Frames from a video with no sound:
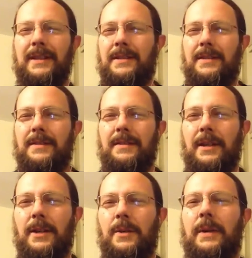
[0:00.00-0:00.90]
it's
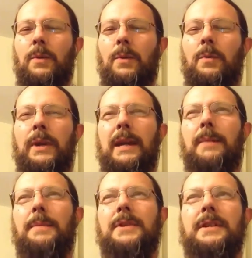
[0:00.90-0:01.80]
you know I, we
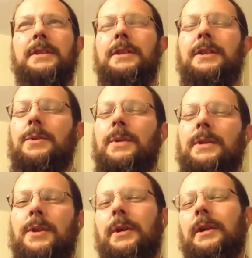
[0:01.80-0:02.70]
can't present it to you
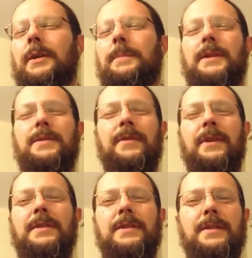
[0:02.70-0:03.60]
as coherent because
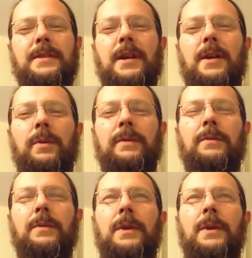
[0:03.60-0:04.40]
for us it's not we